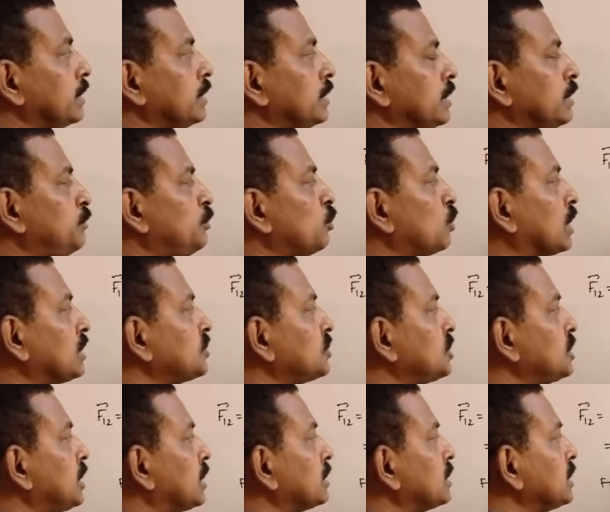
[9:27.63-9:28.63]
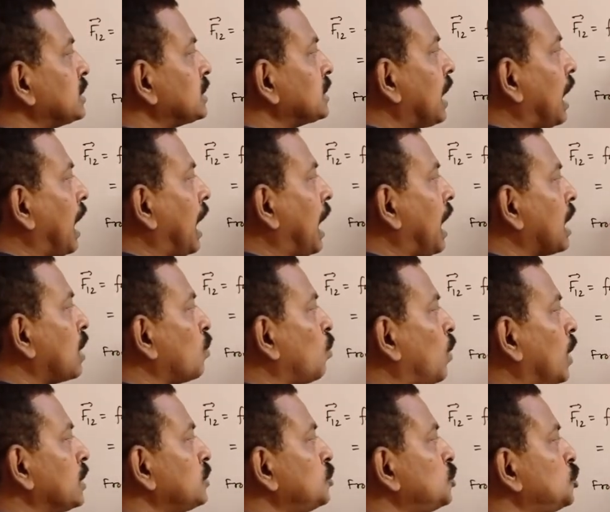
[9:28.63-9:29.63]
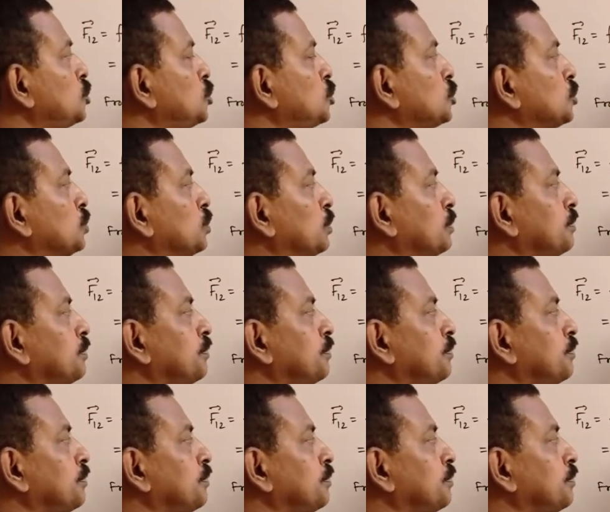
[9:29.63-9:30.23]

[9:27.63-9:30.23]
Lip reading: if you consider this R12,